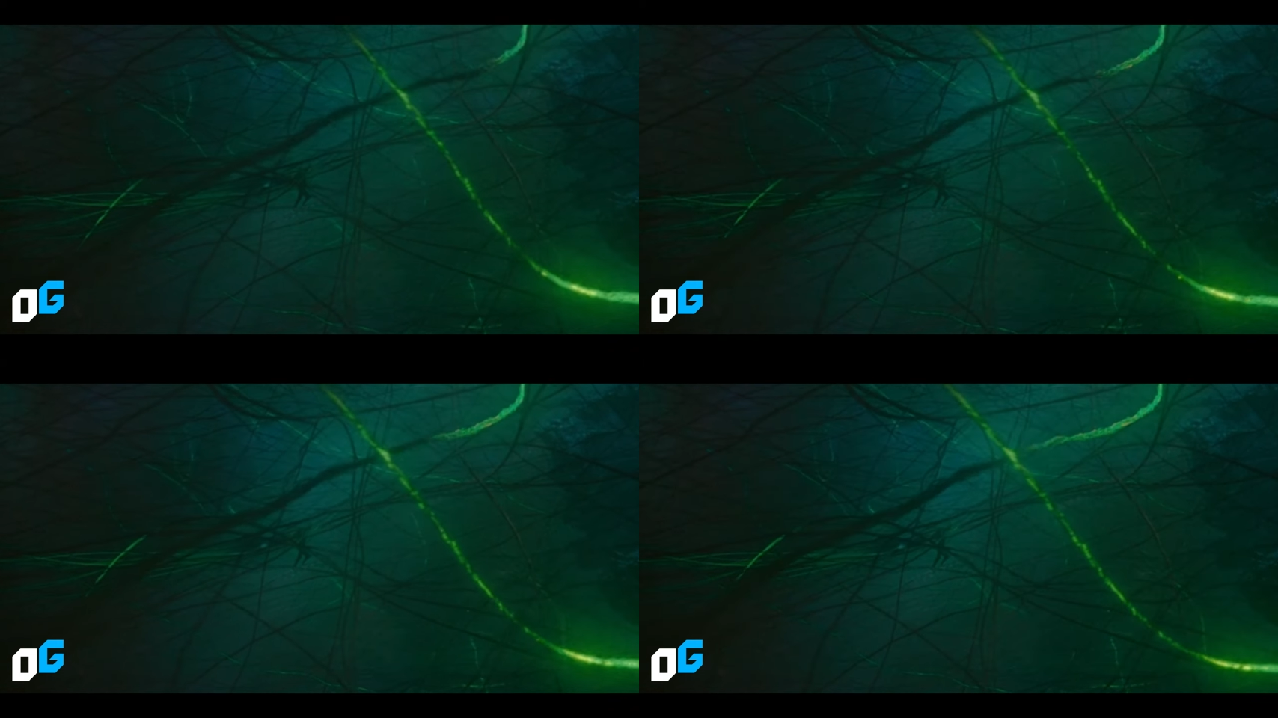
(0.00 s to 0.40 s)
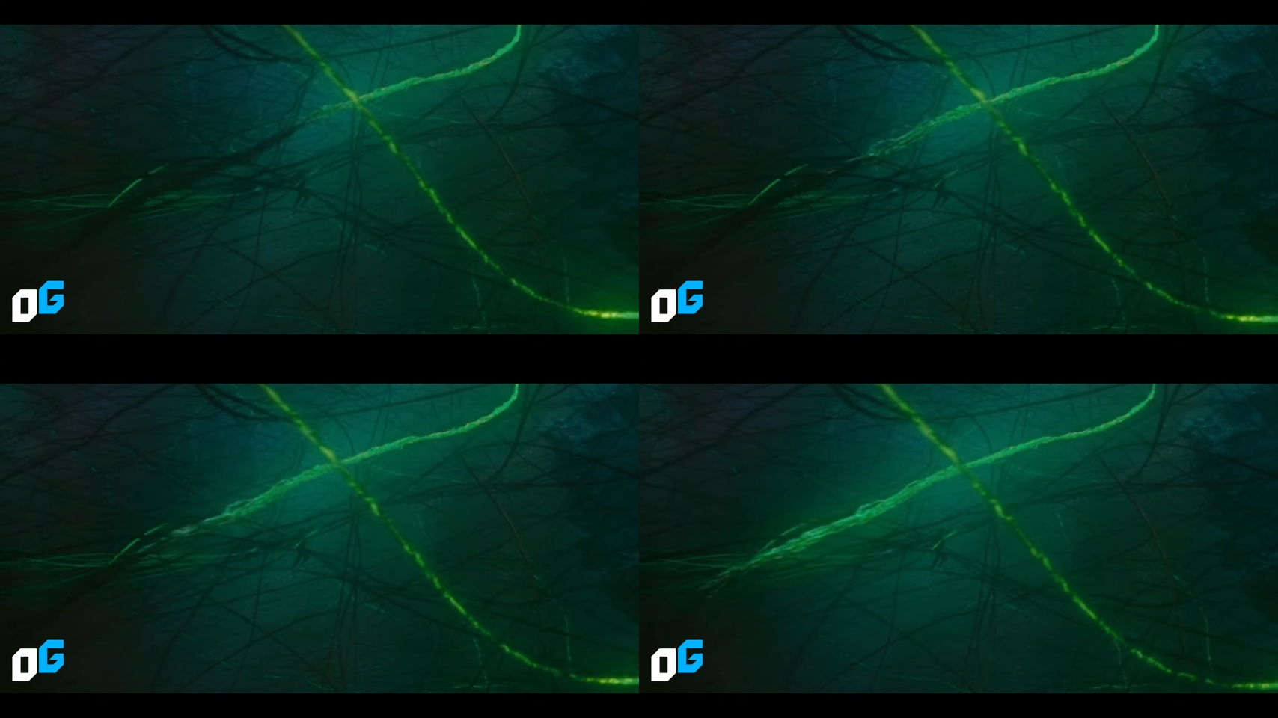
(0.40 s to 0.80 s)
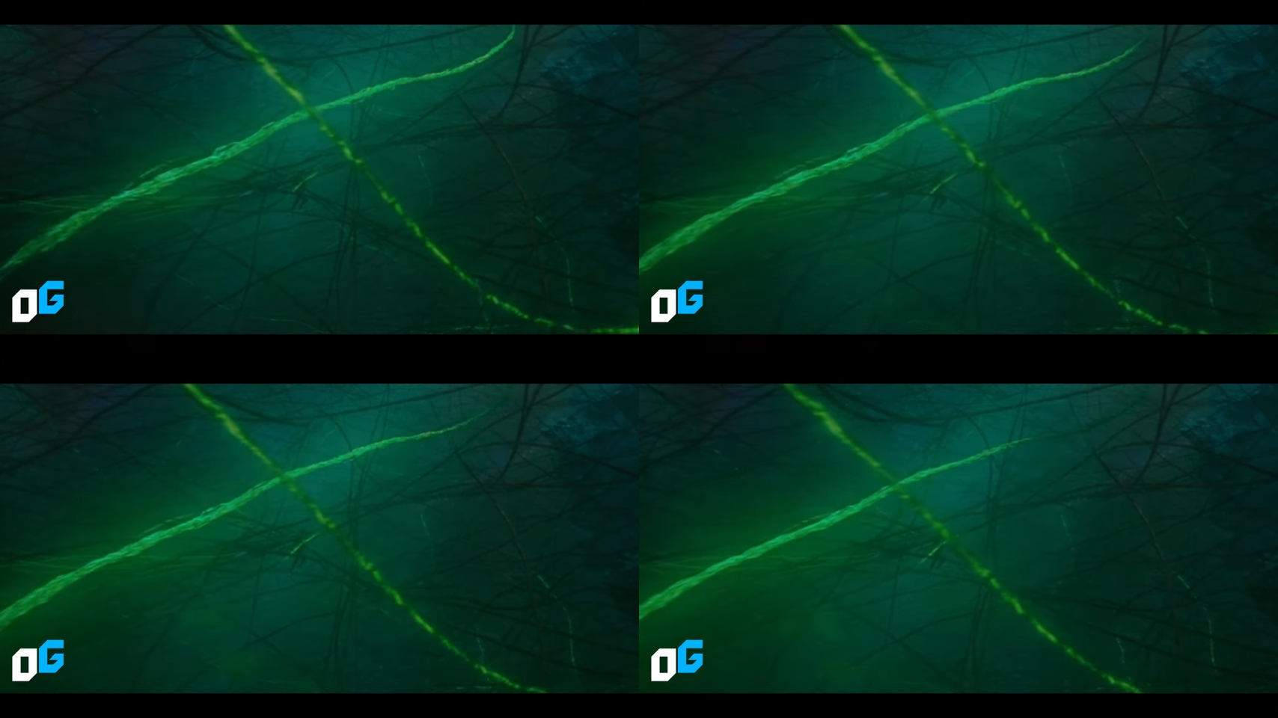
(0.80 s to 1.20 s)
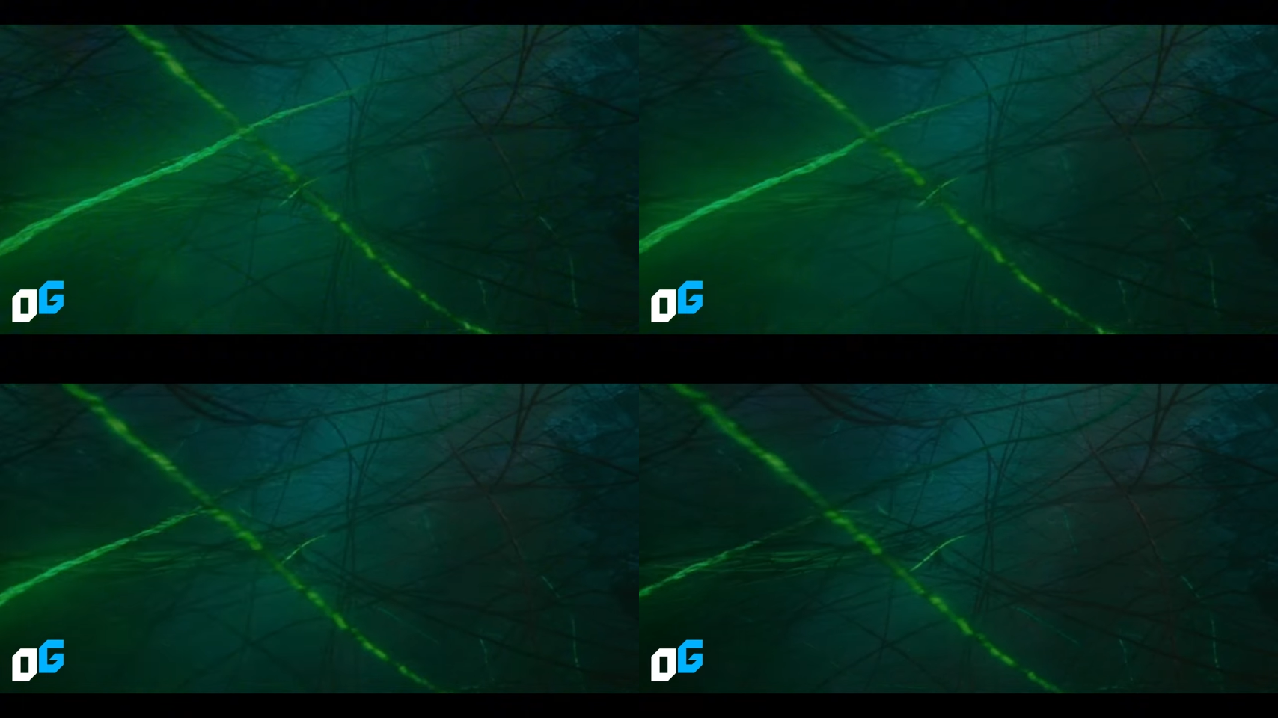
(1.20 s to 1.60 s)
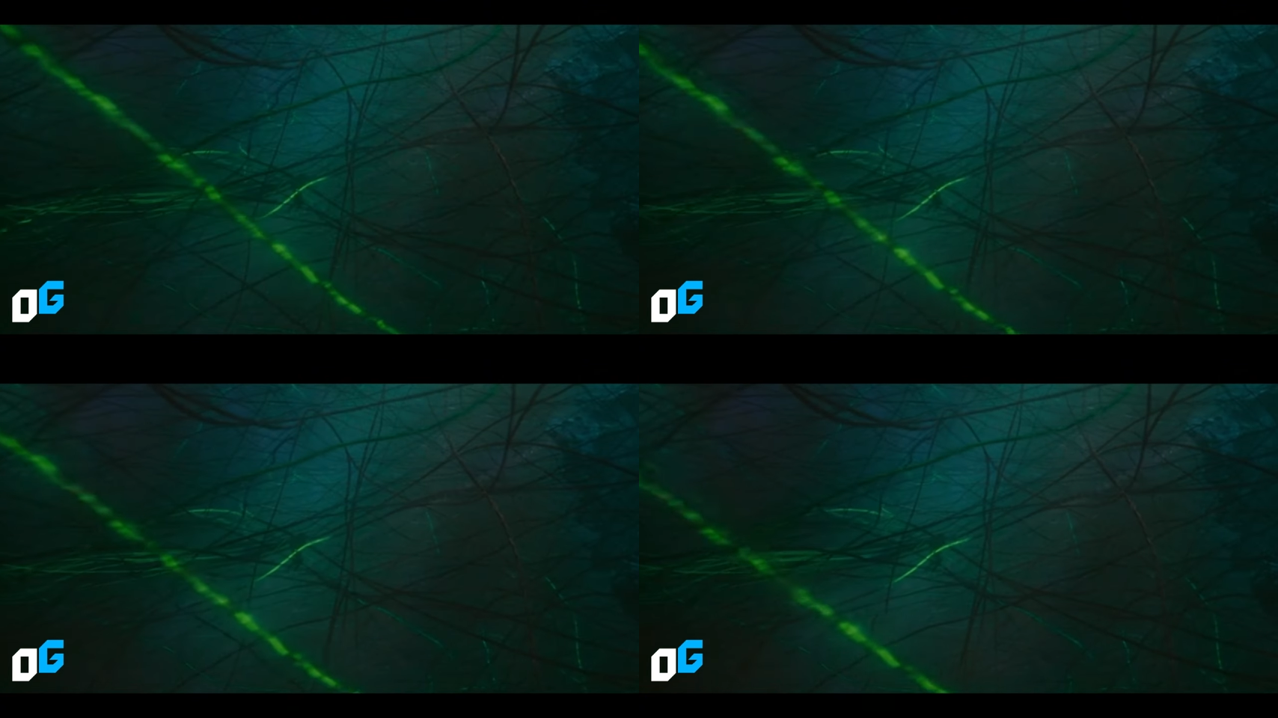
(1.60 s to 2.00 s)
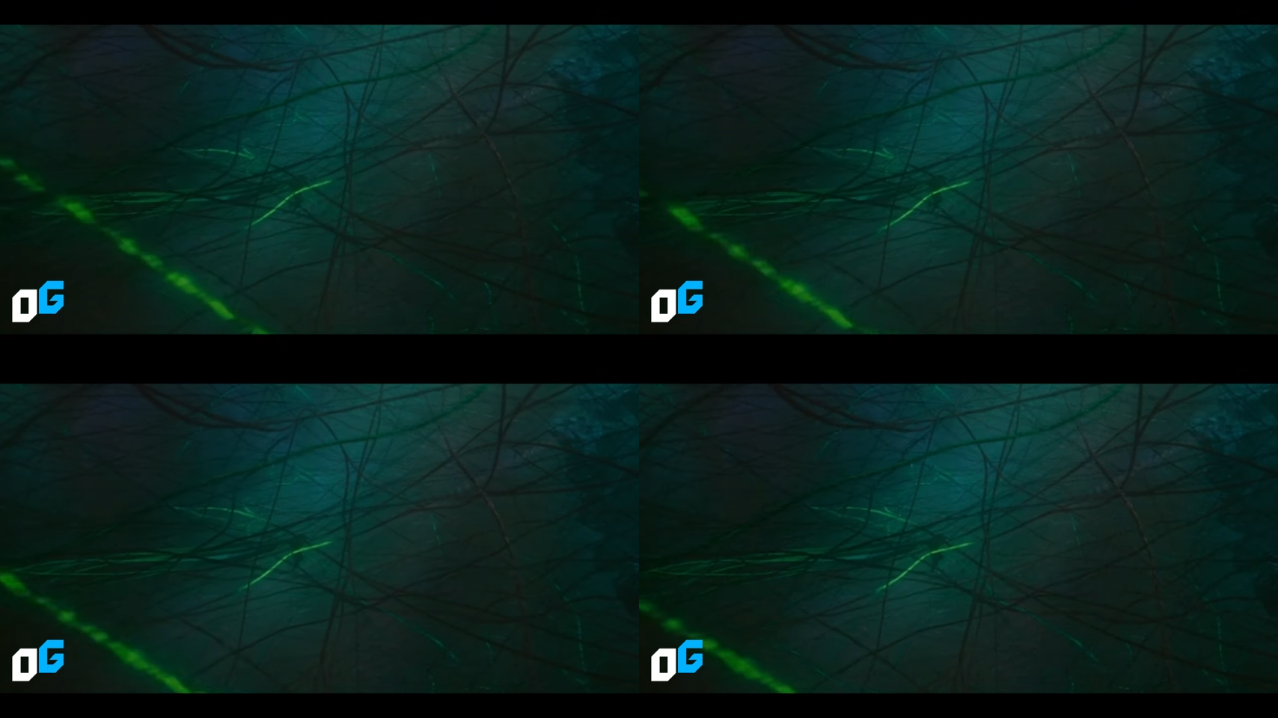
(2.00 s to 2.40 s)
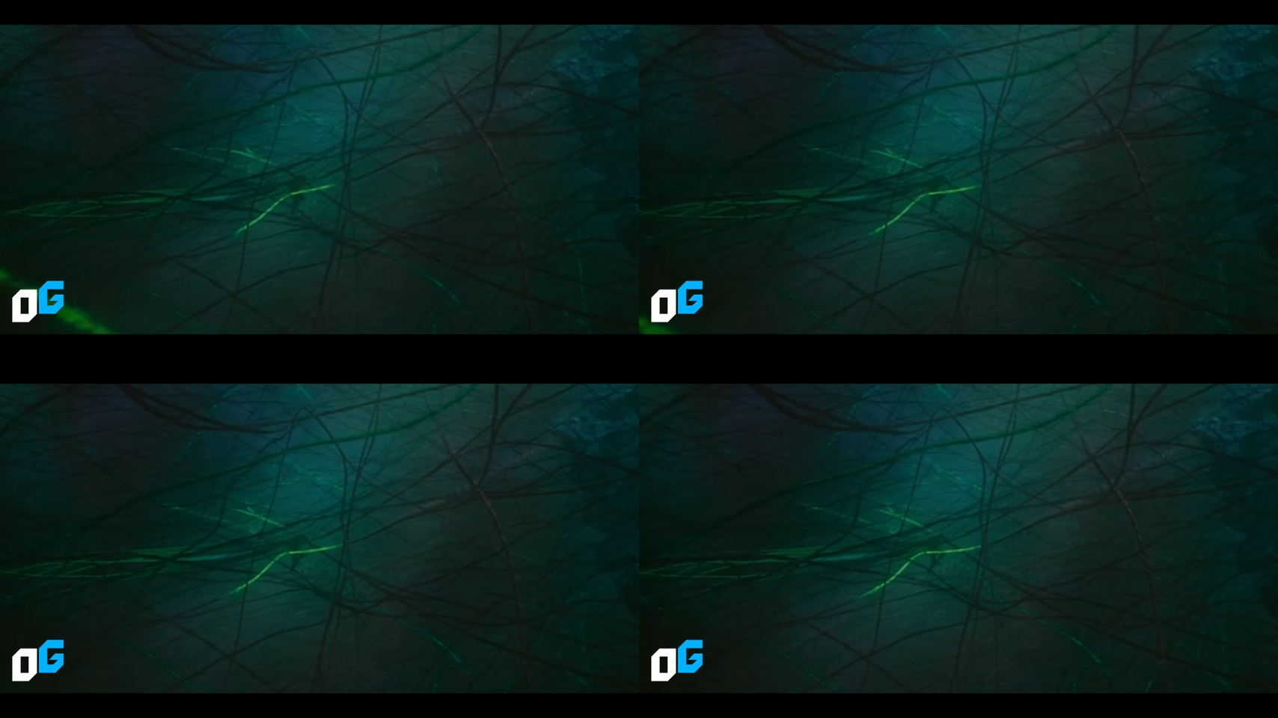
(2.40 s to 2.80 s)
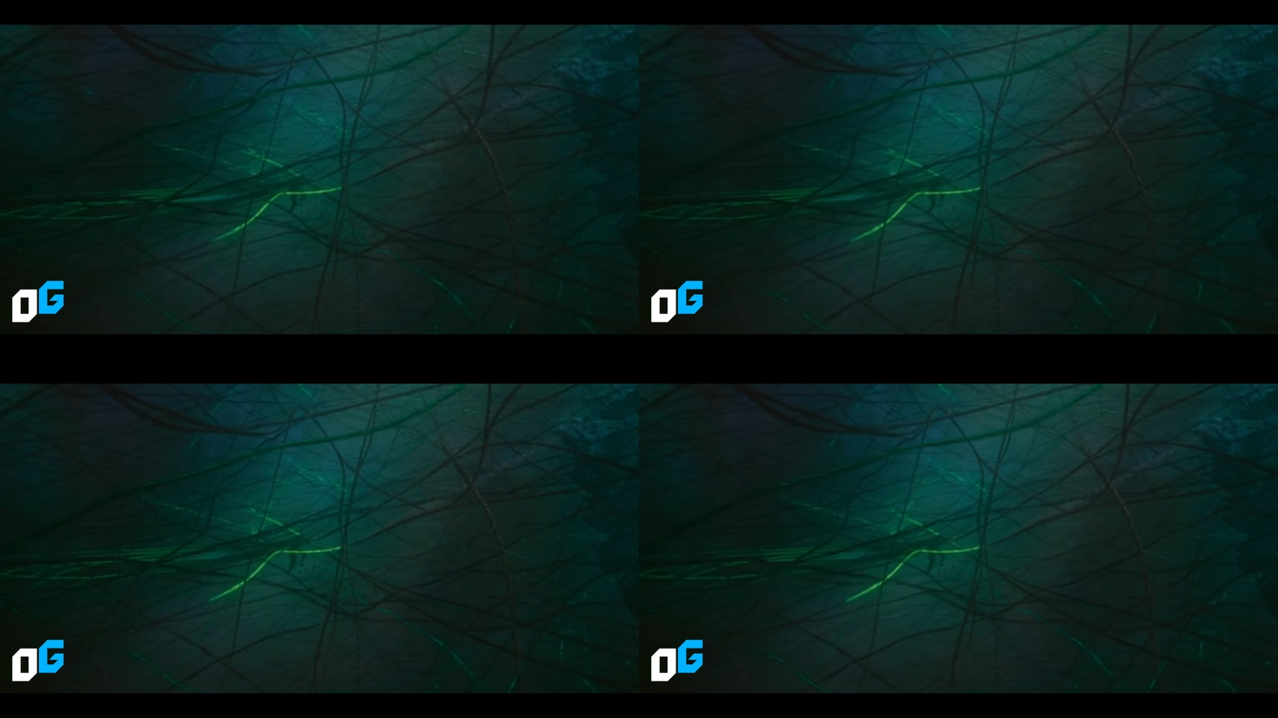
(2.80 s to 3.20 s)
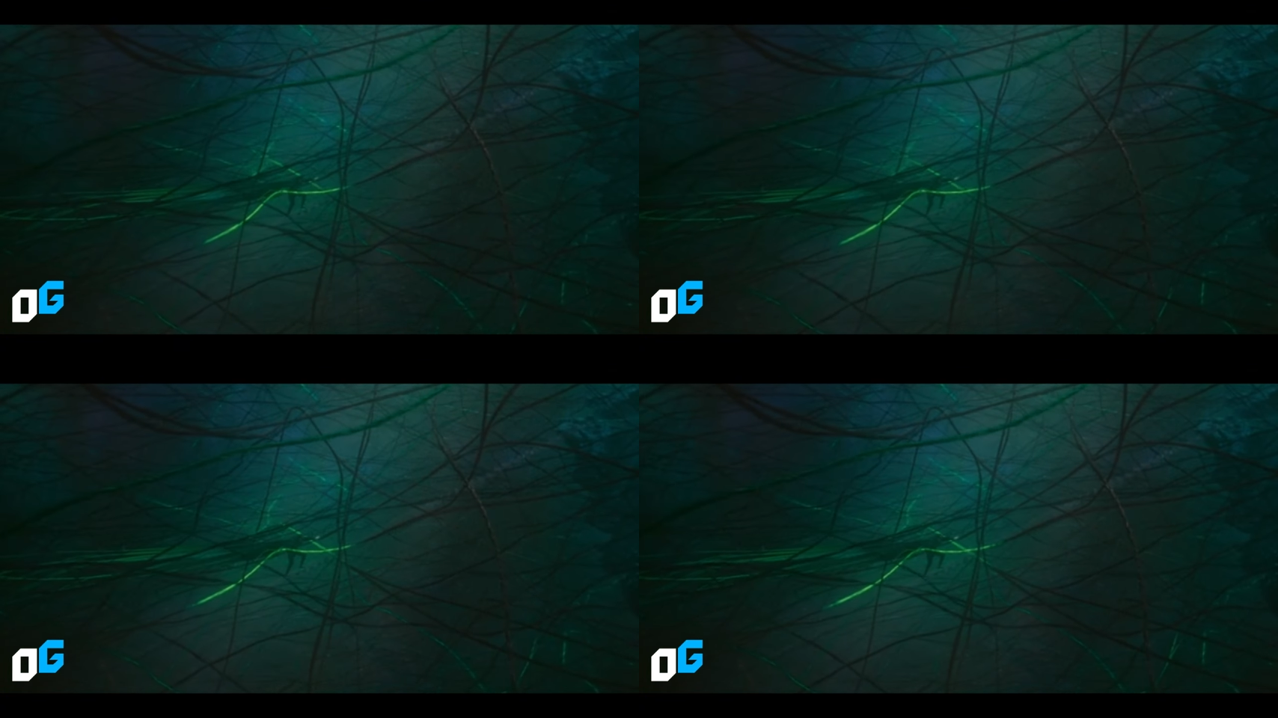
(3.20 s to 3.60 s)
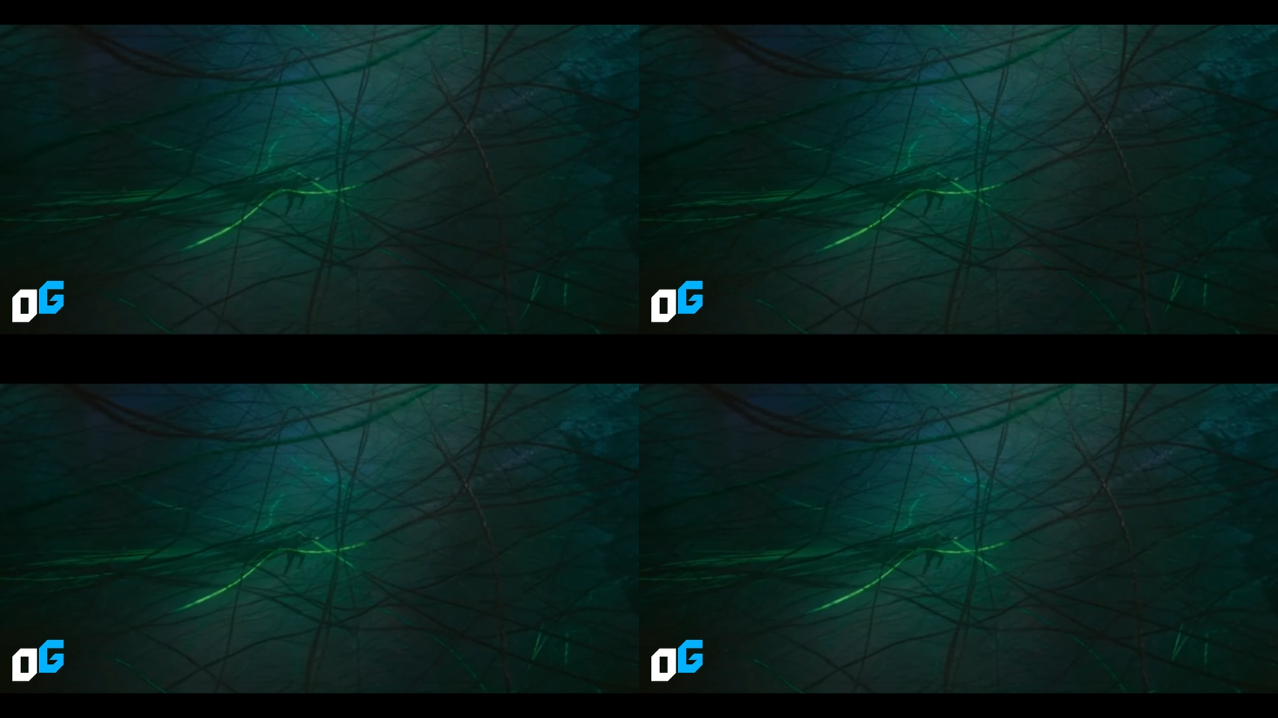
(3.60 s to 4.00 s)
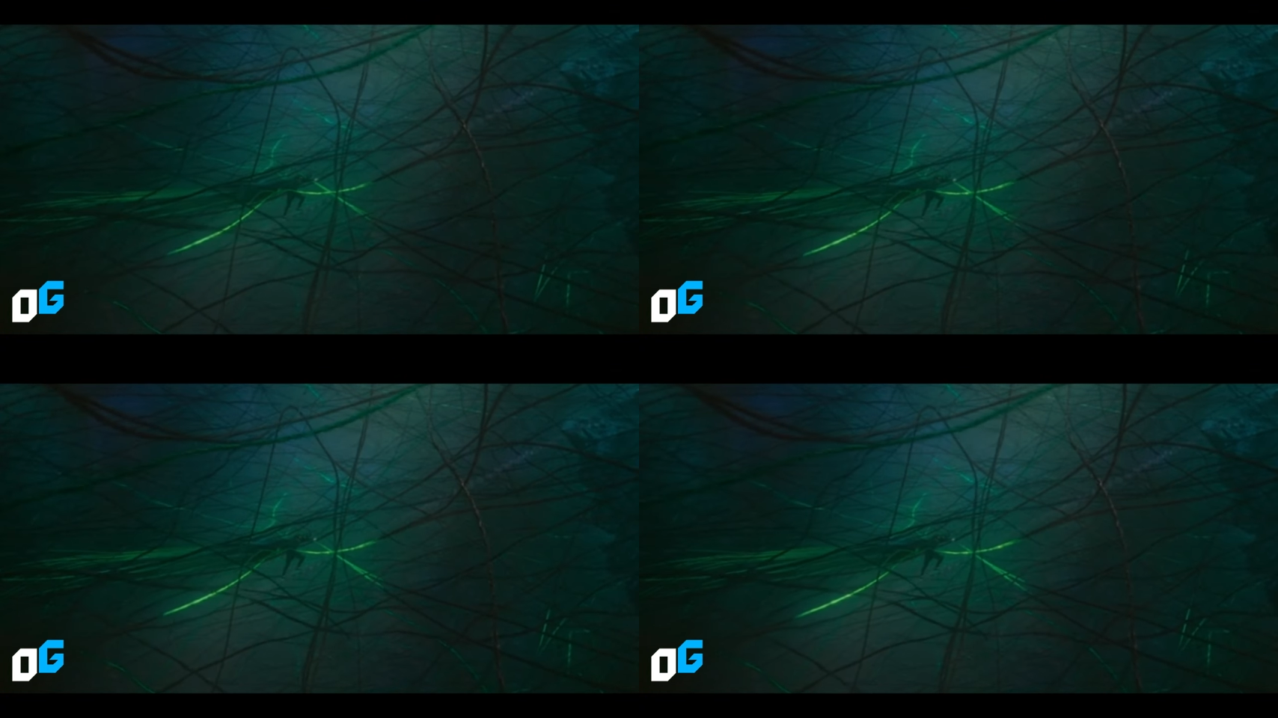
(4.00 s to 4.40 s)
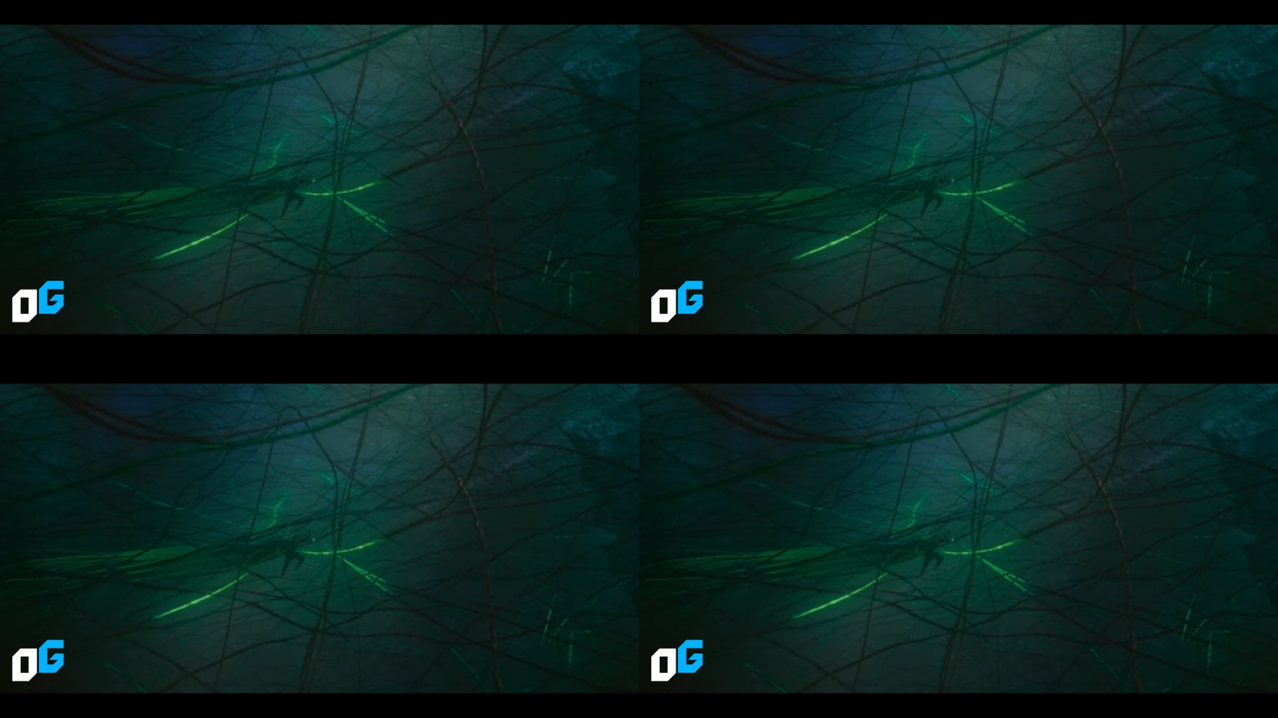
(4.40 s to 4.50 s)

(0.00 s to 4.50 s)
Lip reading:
No face is visible, so there are no lips to read.